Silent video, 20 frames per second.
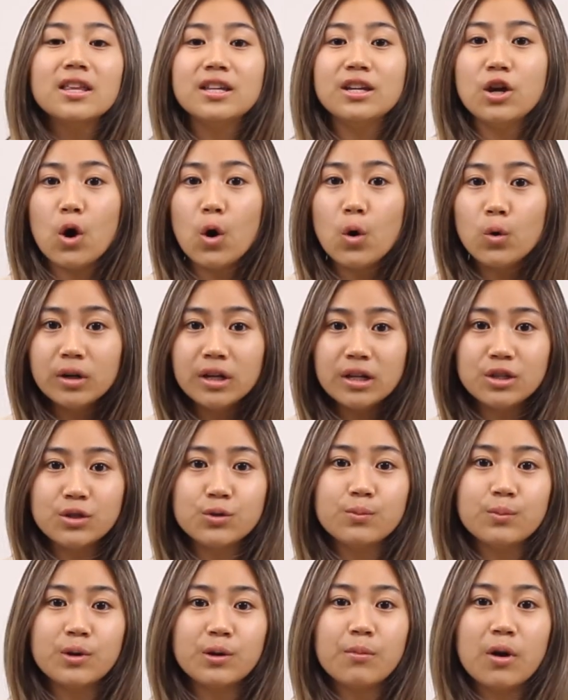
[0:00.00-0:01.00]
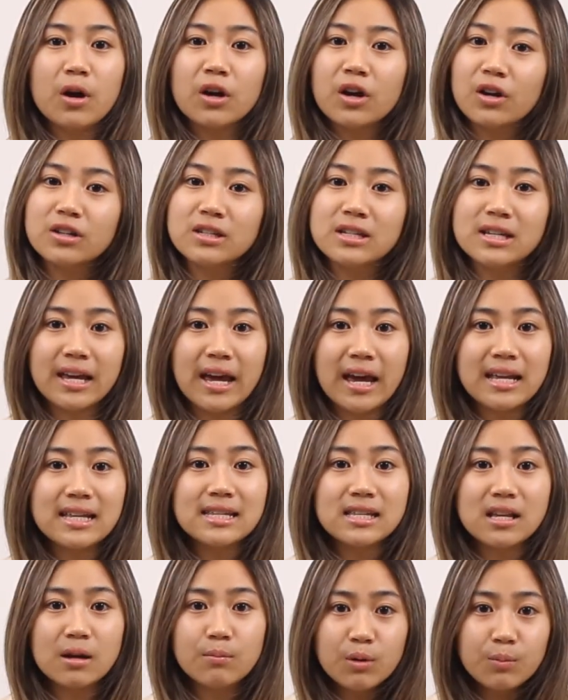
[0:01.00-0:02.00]
the only tumor marker to gain
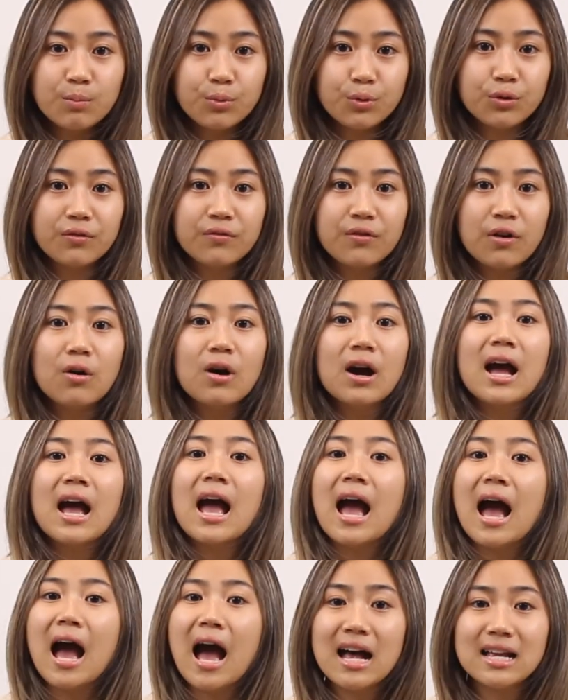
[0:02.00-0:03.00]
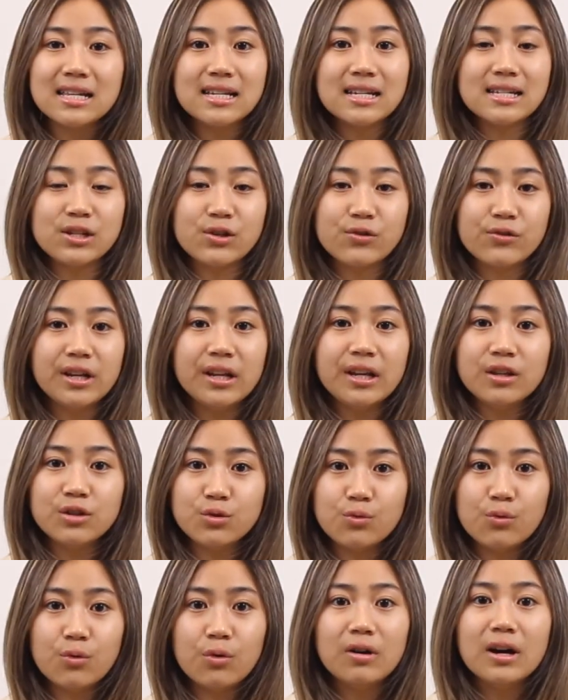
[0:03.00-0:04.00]
some approval as a screening
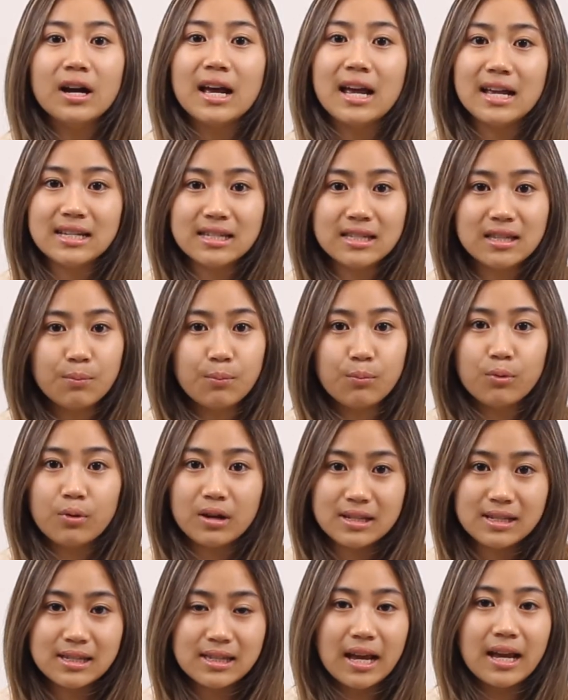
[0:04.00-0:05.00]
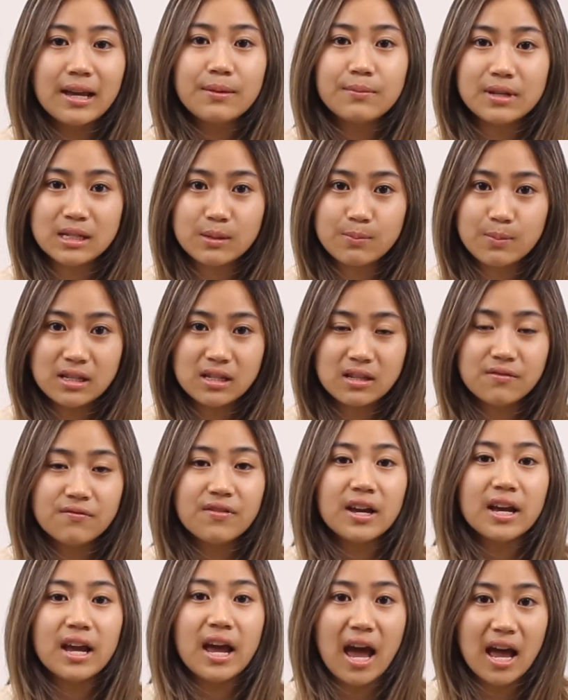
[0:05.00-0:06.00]
tool is the
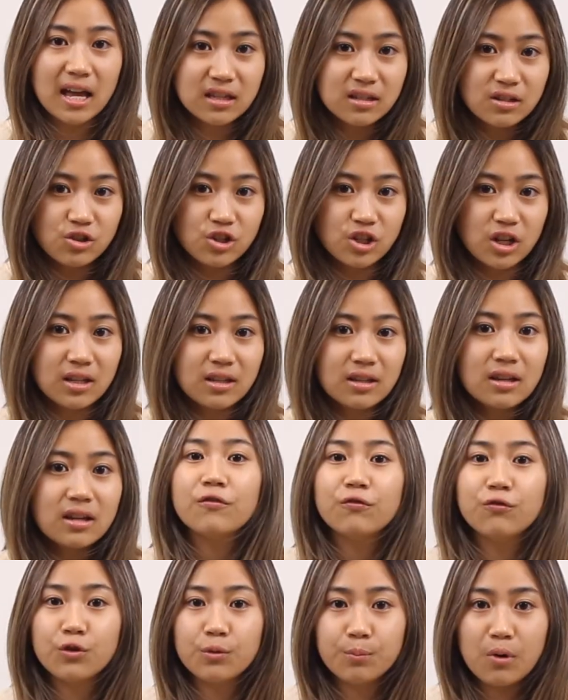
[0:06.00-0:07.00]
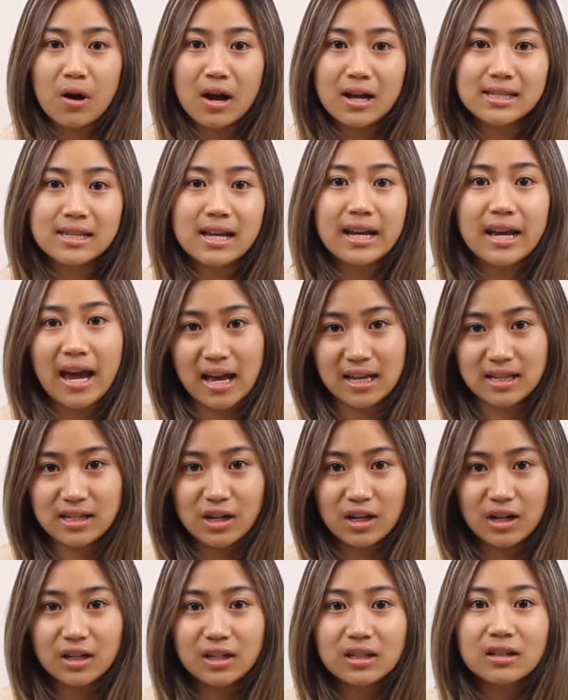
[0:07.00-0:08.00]
prostate-specific antigen for prostate
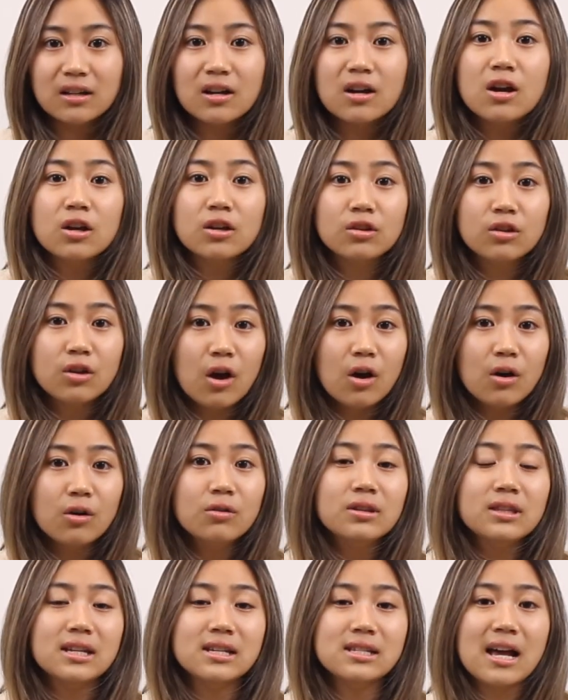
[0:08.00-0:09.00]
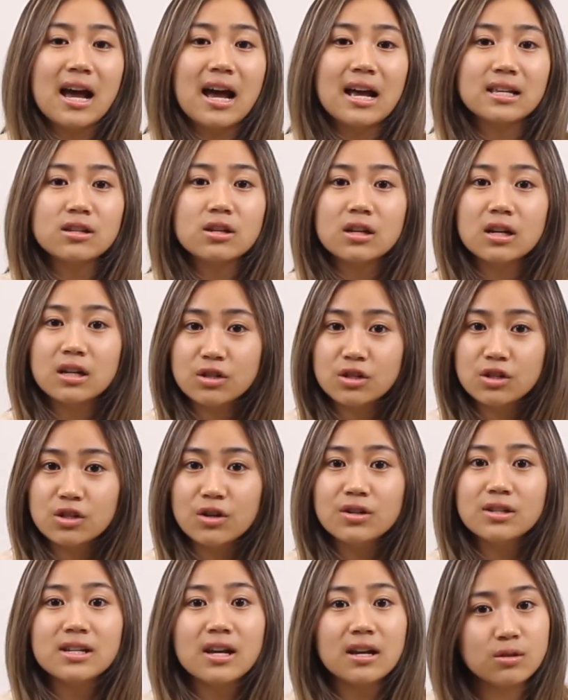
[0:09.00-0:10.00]
cancer, though this has
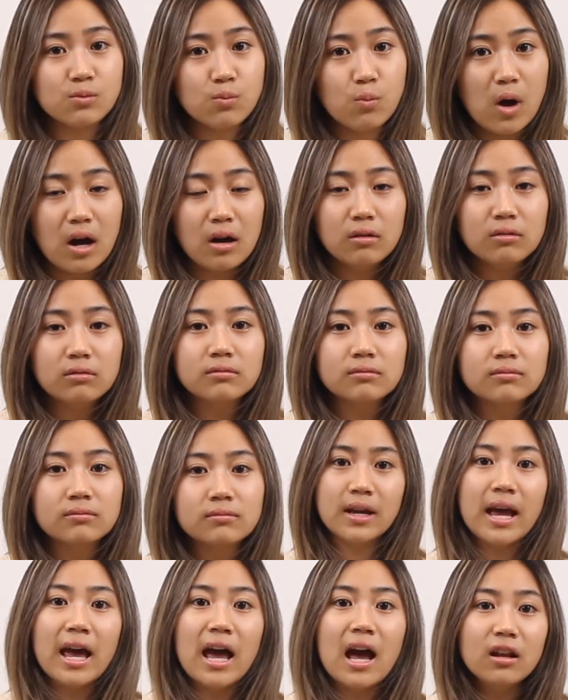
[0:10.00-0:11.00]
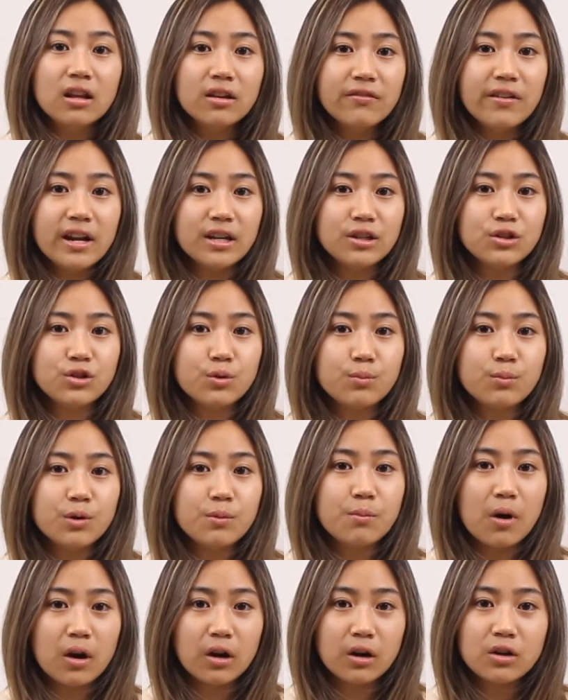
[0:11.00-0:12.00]
concerns as well. Elevated tumor
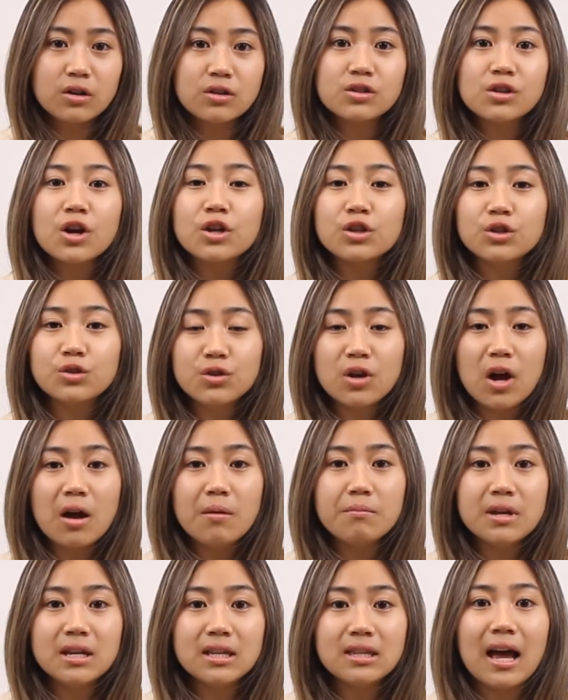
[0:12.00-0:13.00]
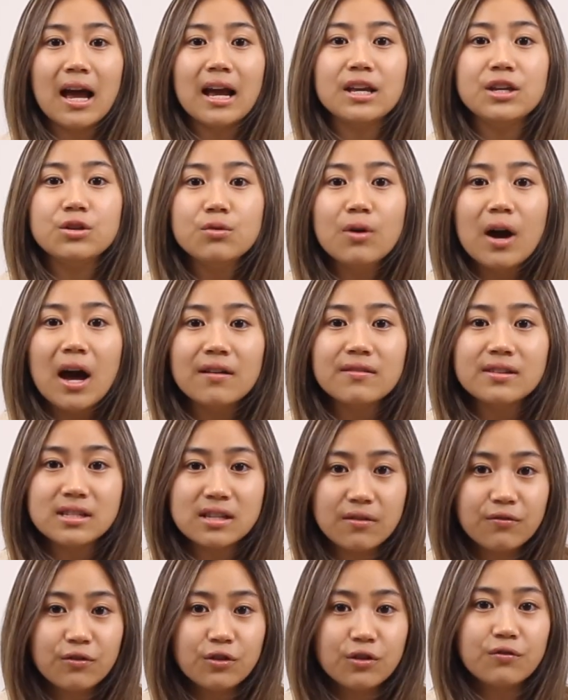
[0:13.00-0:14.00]
markers do not mean that you have
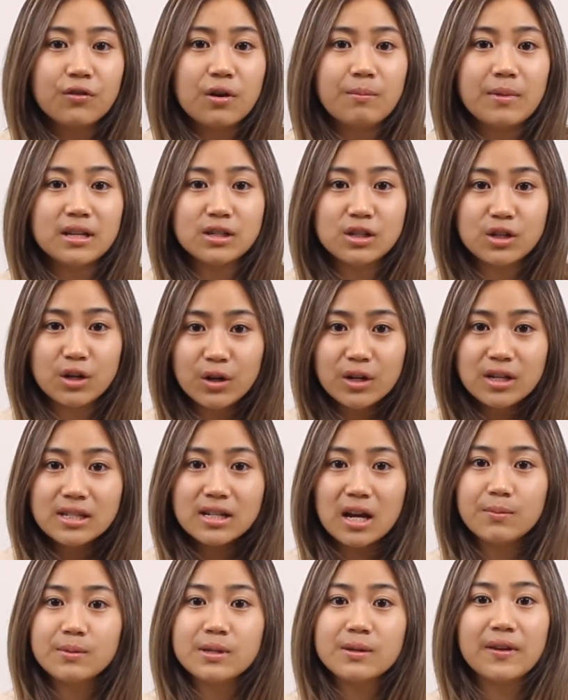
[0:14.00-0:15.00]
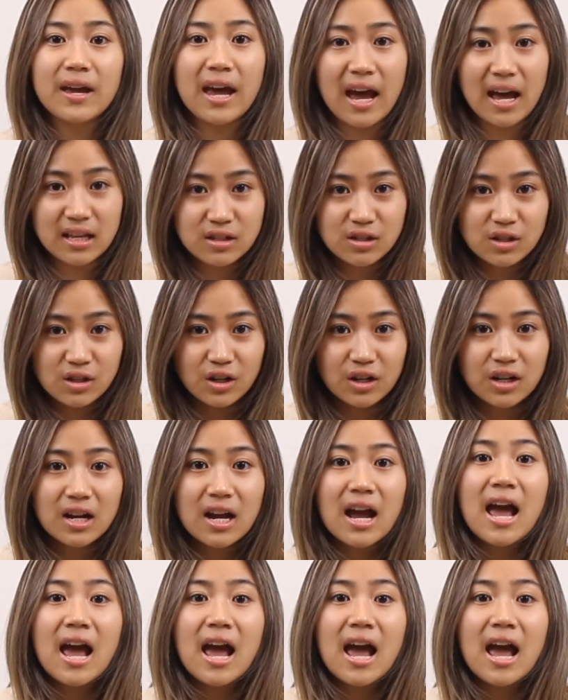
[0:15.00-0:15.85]
suffered from a certain types of cancer